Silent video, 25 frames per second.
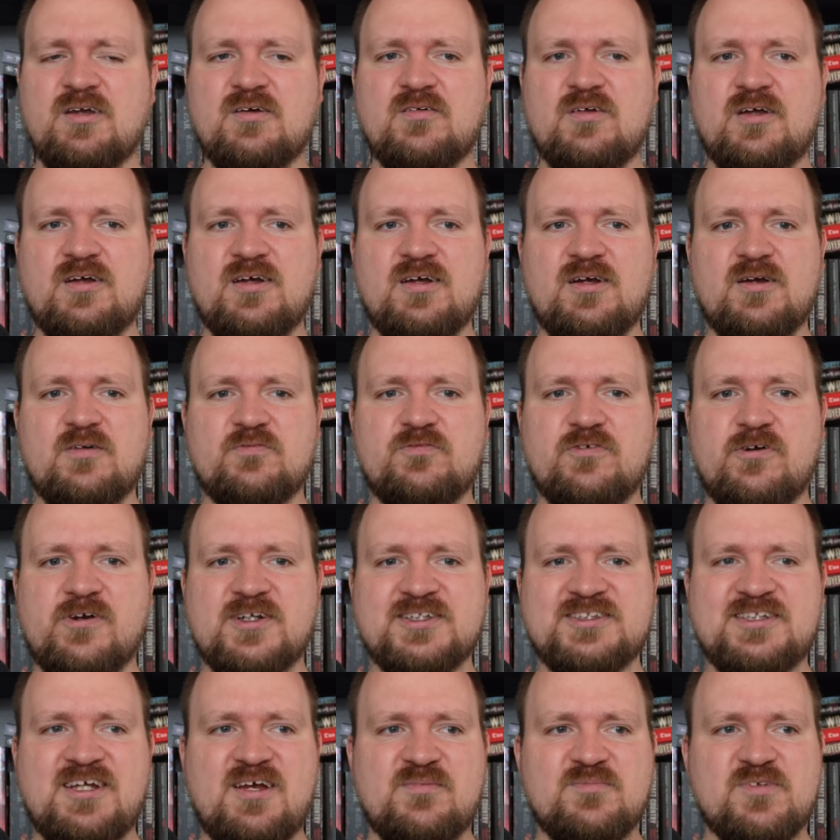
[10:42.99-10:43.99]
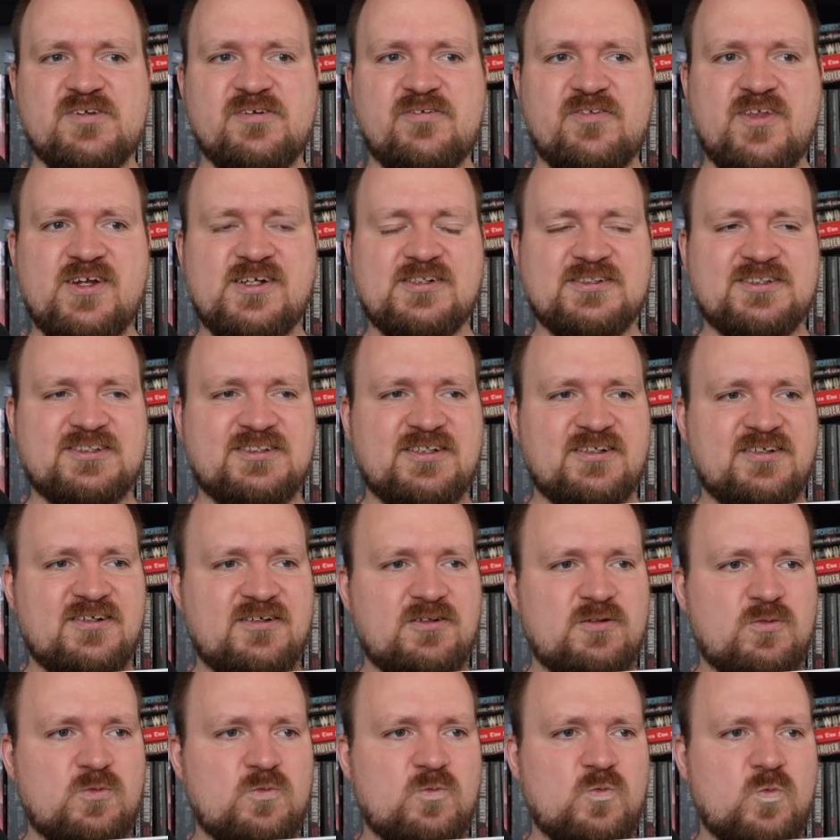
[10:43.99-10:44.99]
For example, there's
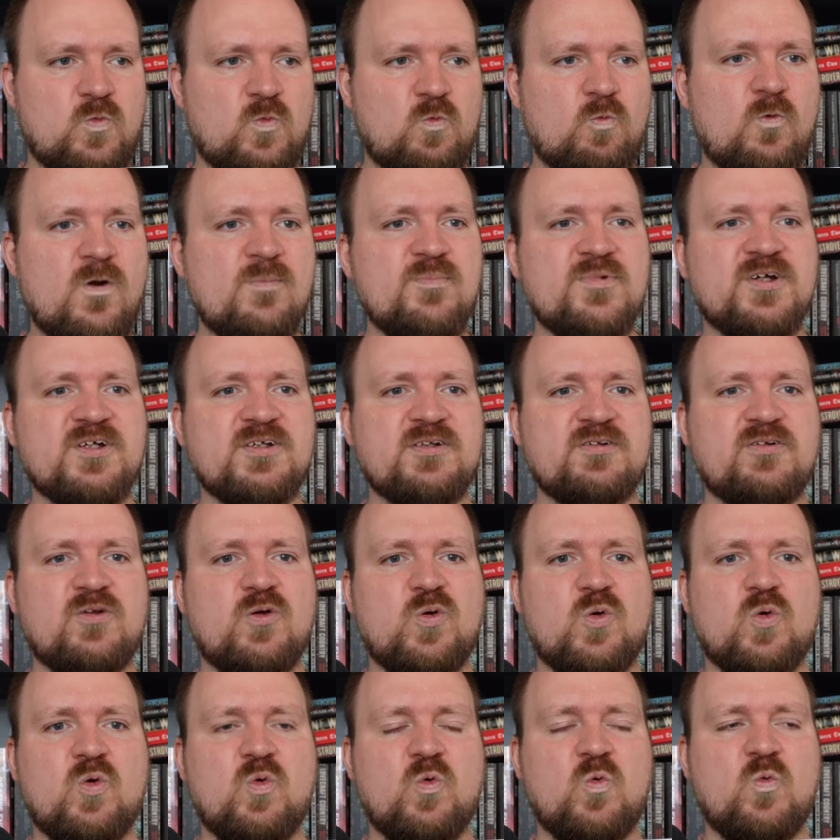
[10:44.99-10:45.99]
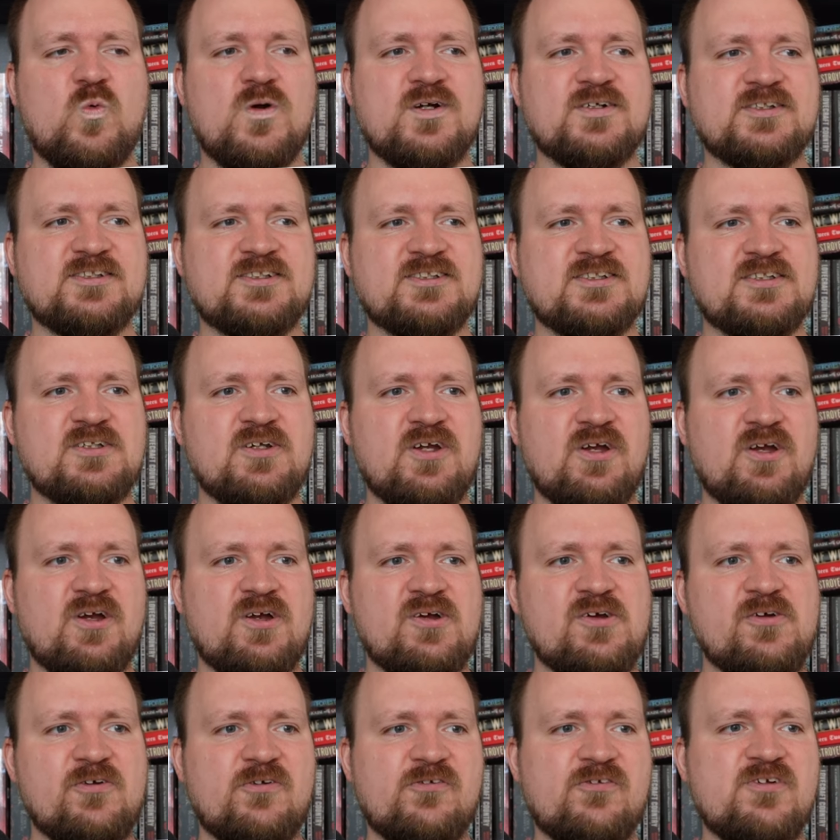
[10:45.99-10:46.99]
a woman who was
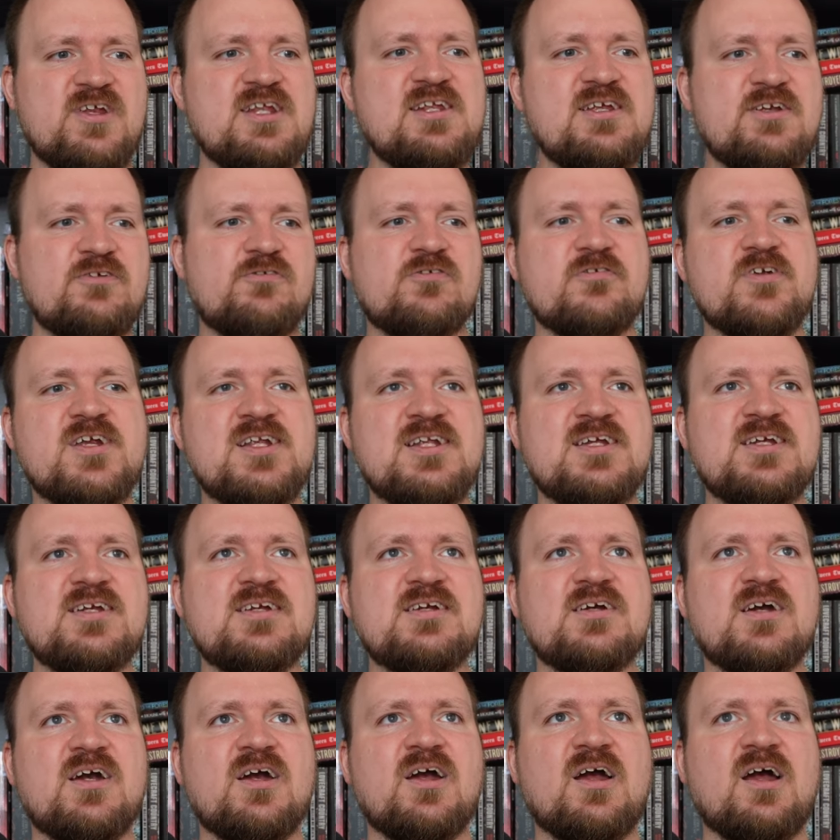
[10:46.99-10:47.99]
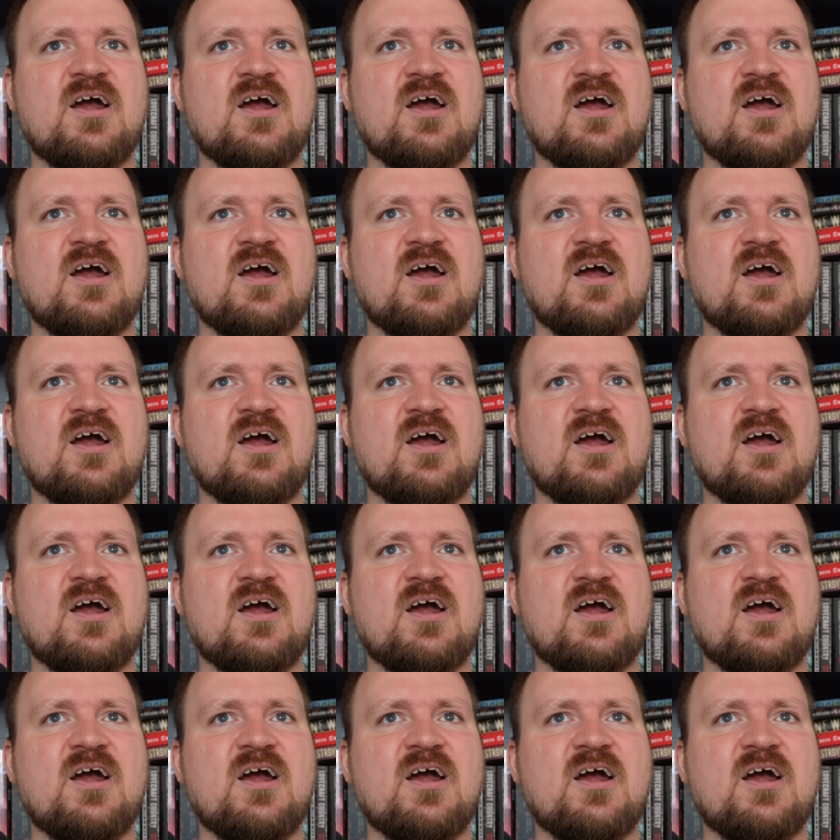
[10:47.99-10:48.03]
really, really